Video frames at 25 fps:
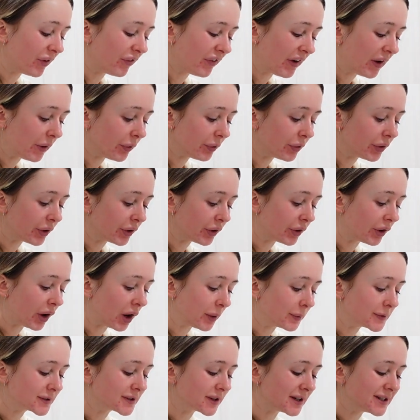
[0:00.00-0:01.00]
I found that I
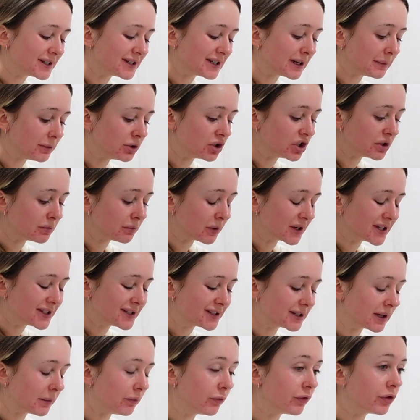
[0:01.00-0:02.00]
was like damaging my
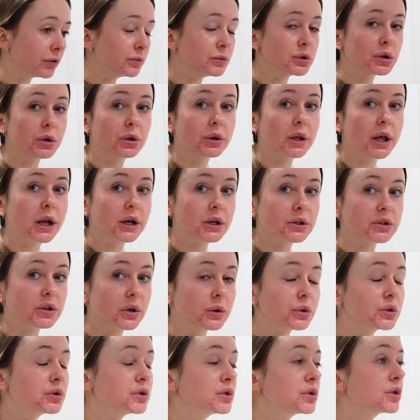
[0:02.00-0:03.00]
skin from doing that because
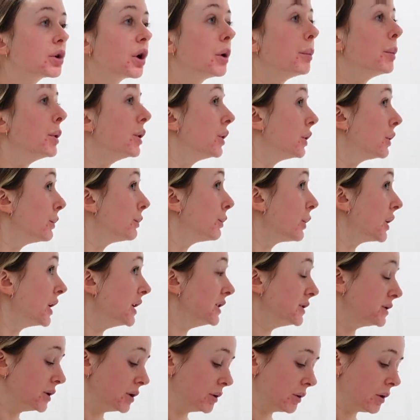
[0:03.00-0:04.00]
I was scrubbing them
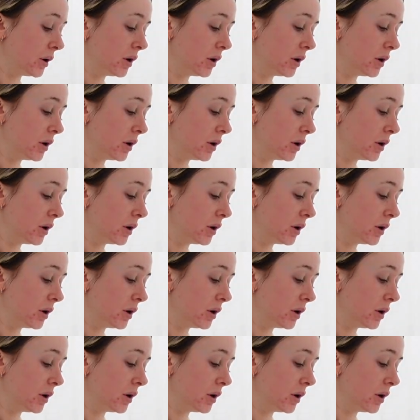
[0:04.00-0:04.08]
way too